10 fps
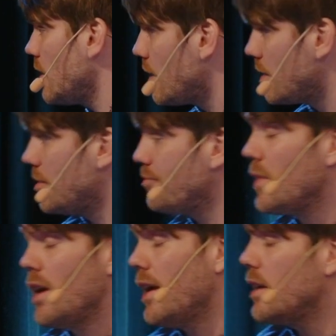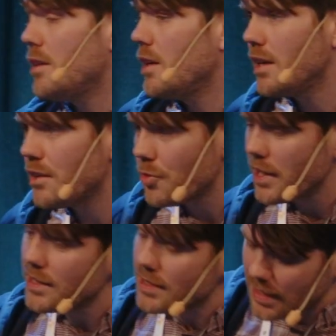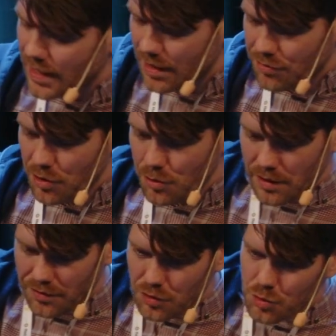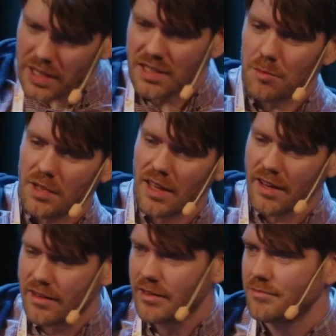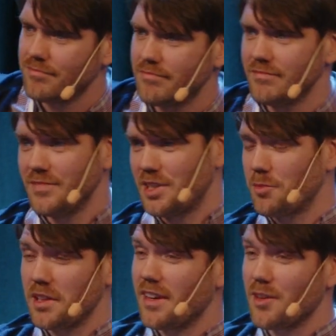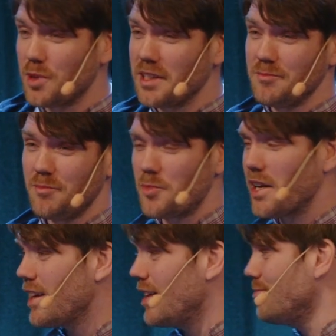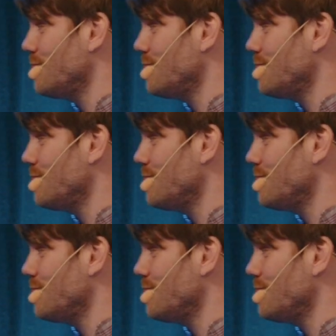And it really is like if you tweak something here, something there will break.